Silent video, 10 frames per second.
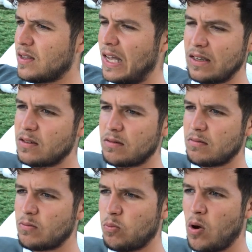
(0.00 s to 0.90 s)
that's
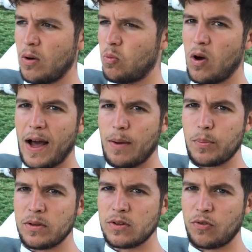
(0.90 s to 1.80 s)
what
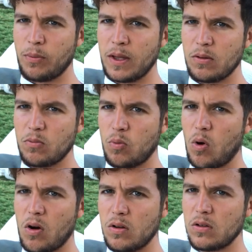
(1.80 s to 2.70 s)
happens from it.
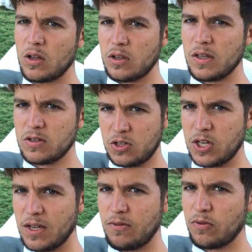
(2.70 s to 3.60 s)
What is
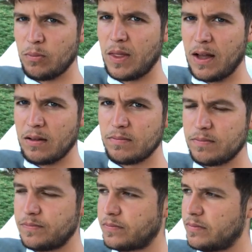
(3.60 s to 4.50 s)
achieved from that
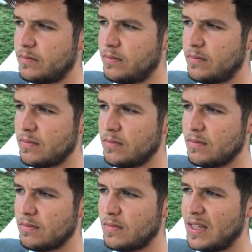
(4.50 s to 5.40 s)

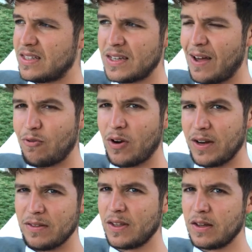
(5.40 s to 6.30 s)
is never
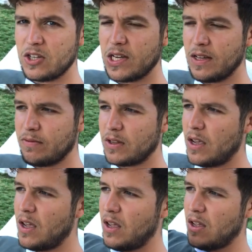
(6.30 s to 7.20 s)
anything achieved.
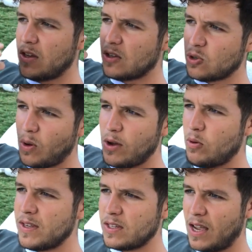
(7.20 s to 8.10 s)
So I
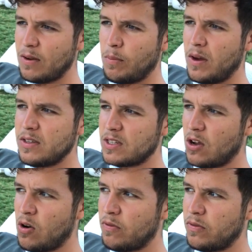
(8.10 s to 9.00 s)
always had a
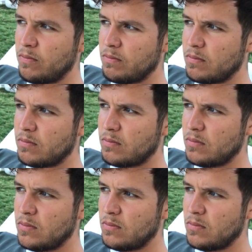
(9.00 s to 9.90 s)
mindset of,
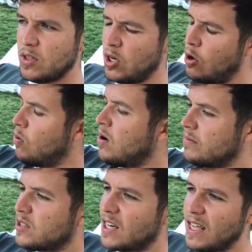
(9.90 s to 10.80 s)
you know what,
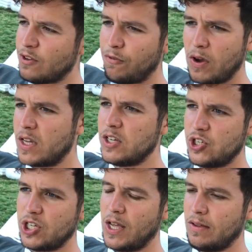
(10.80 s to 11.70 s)
today's fucking
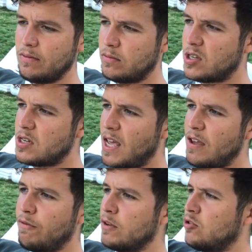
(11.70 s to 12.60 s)
shit.
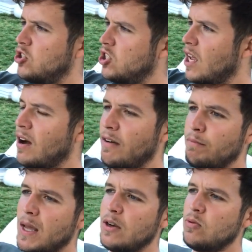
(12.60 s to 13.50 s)
Today feels shit.
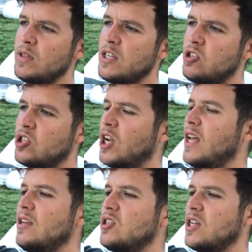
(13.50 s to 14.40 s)
I've made all these
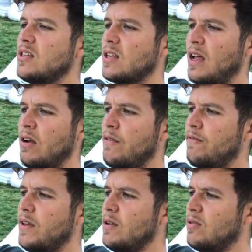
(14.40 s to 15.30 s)
changes and I
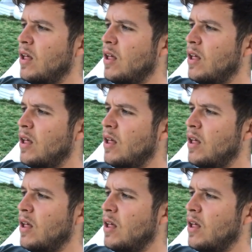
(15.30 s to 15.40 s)
feel